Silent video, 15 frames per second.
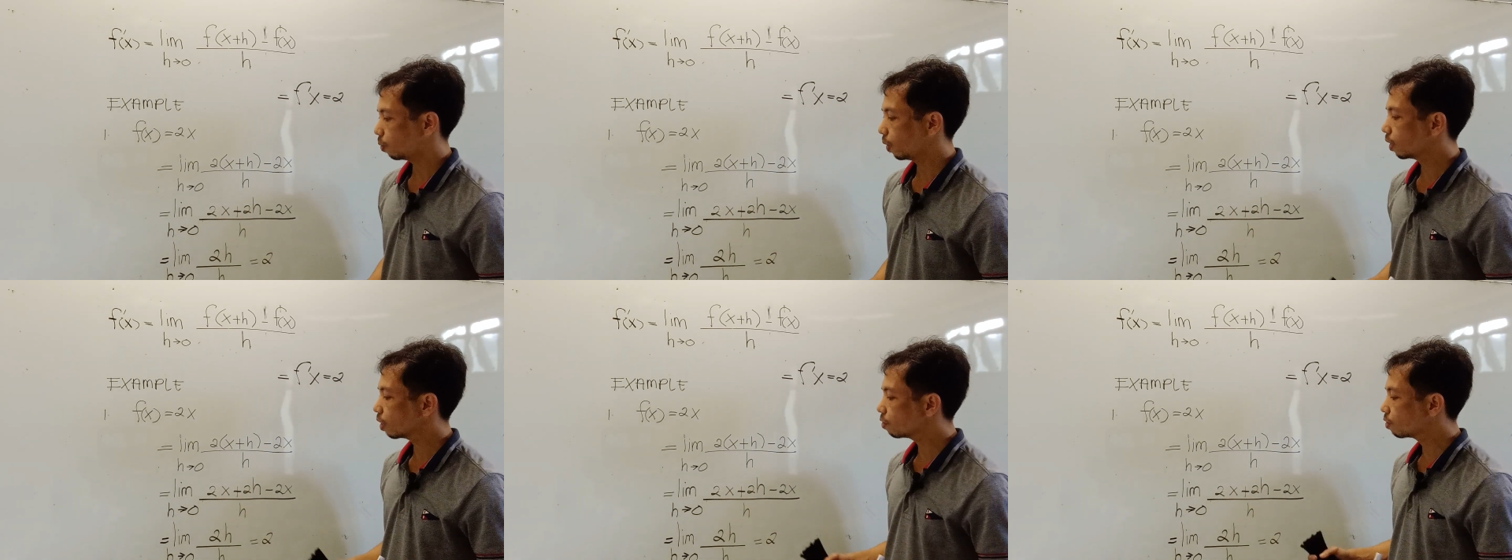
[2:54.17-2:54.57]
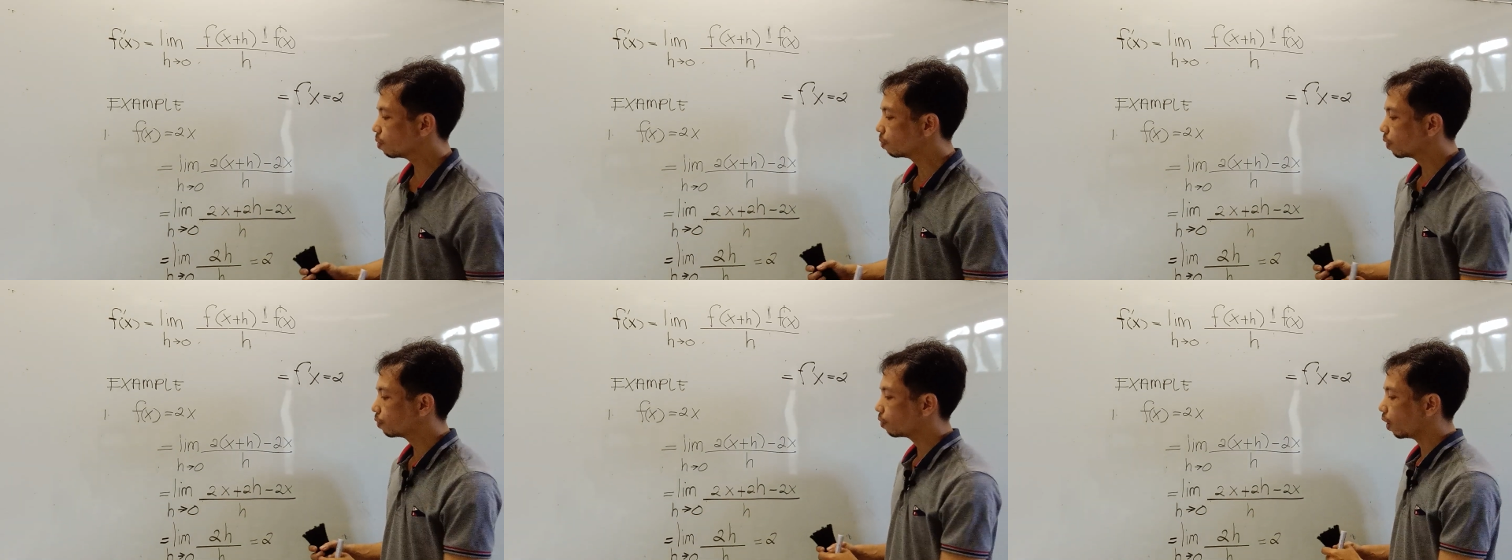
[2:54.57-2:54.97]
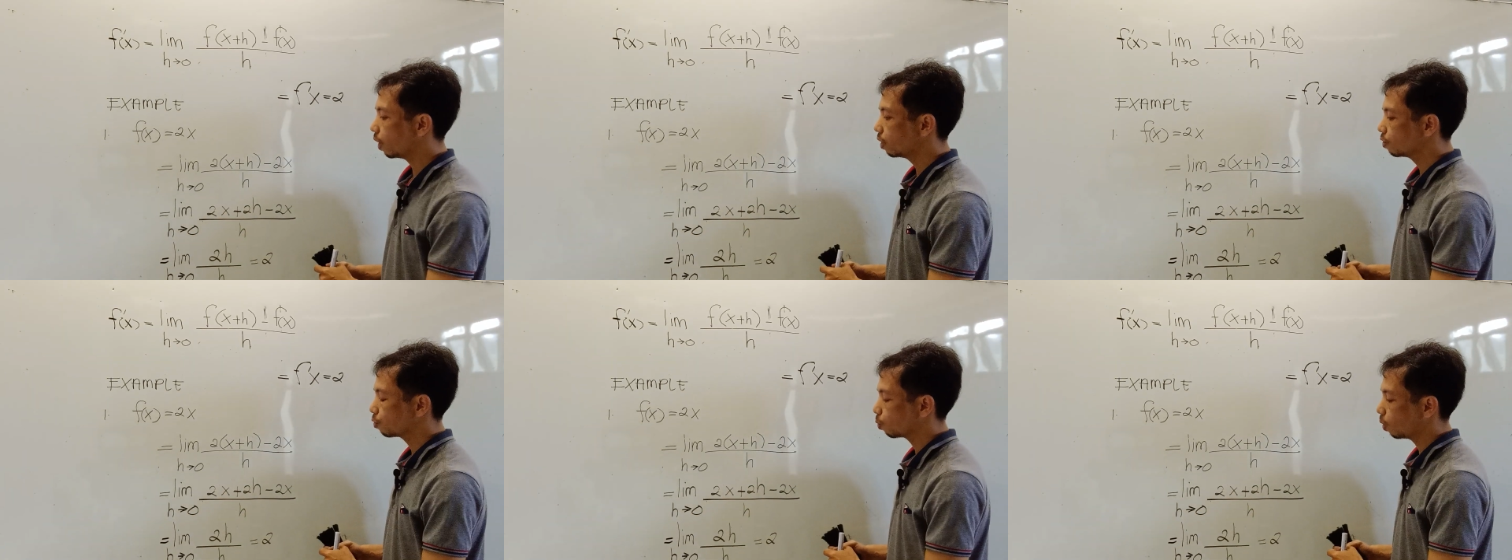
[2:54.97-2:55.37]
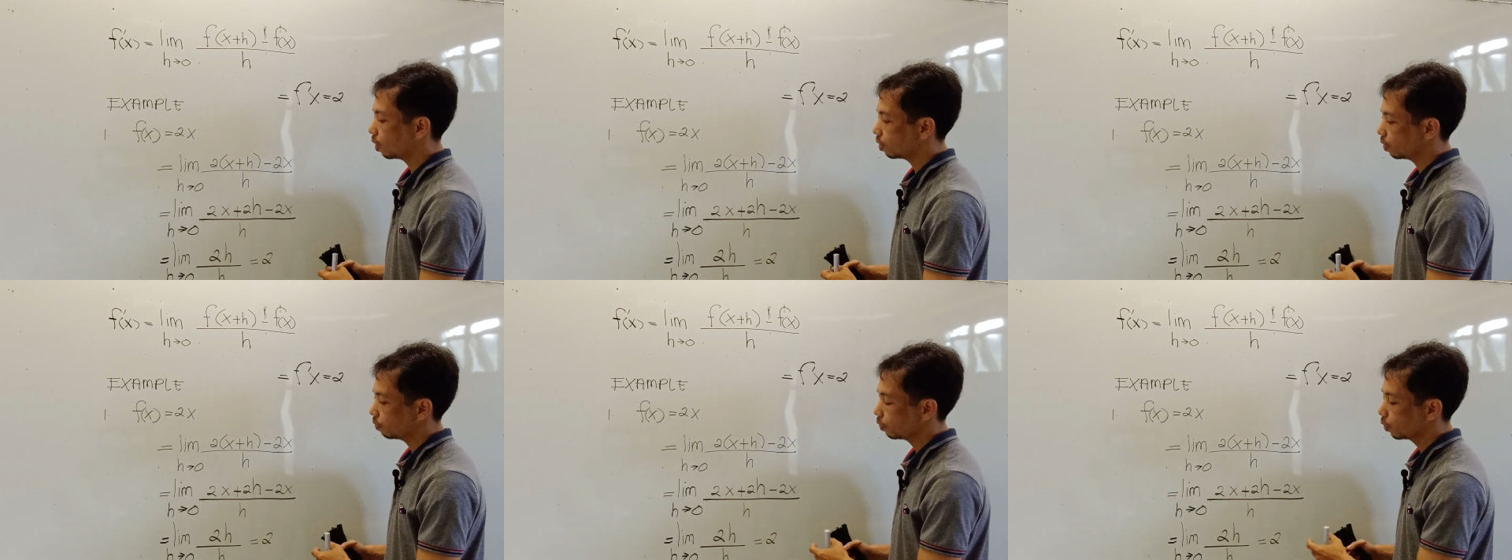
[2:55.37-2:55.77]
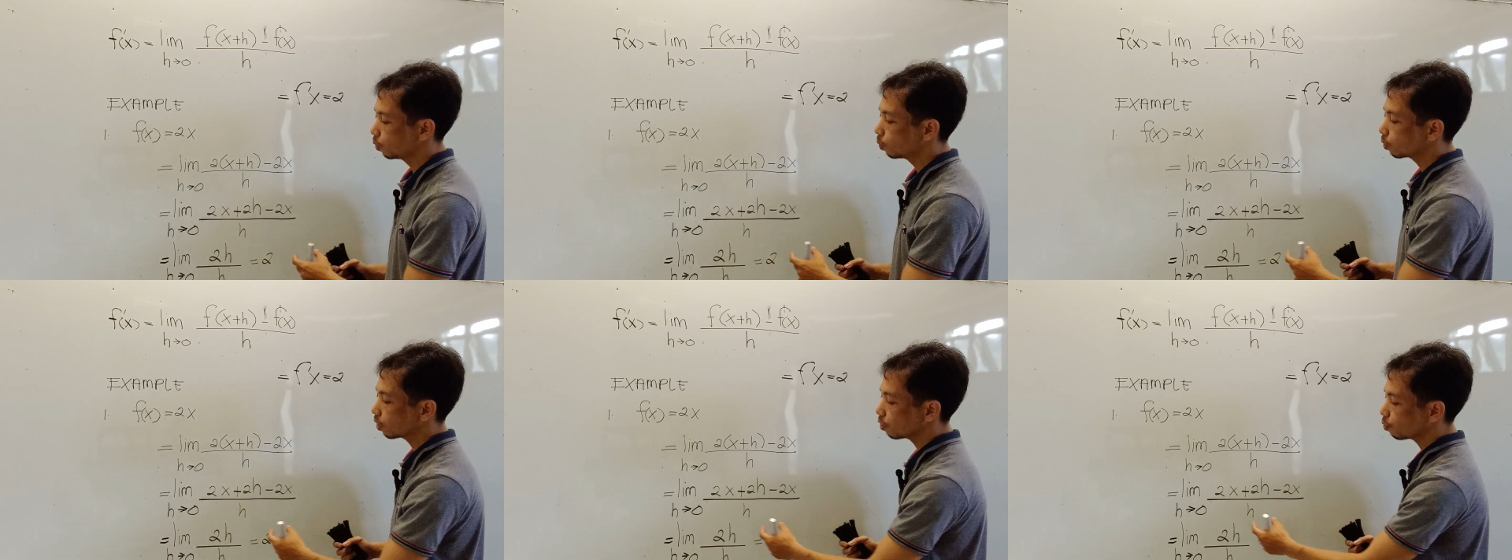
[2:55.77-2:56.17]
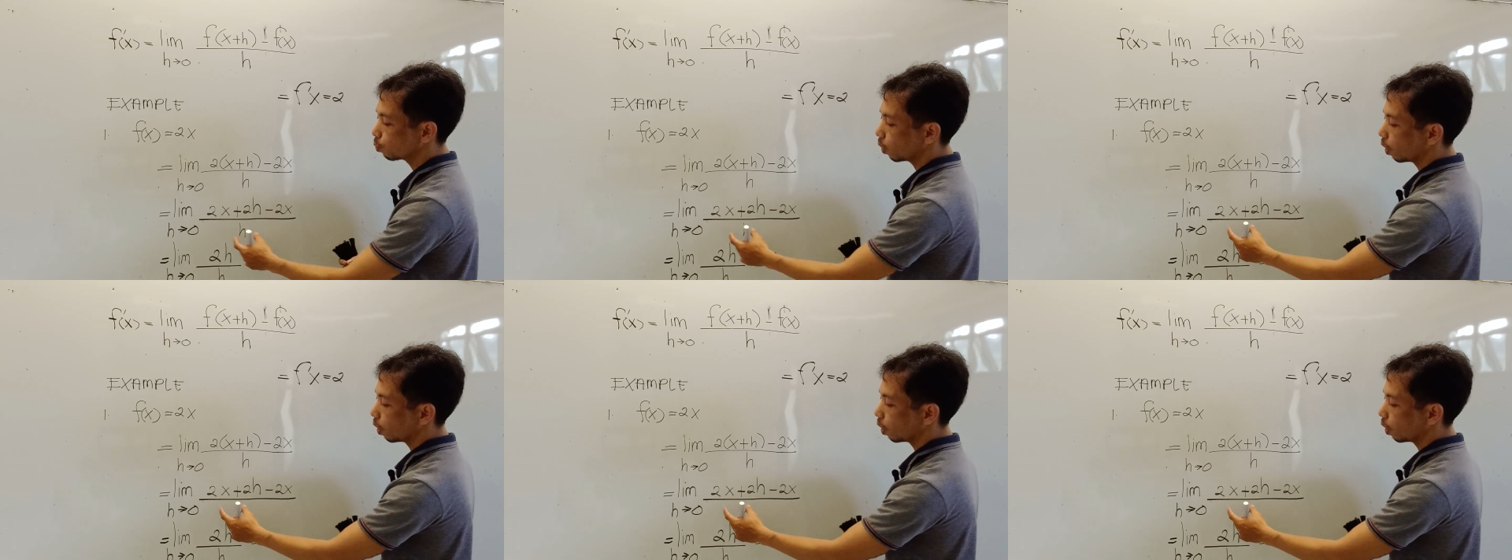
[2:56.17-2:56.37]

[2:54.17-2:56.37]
We can simplify this one. If you notice,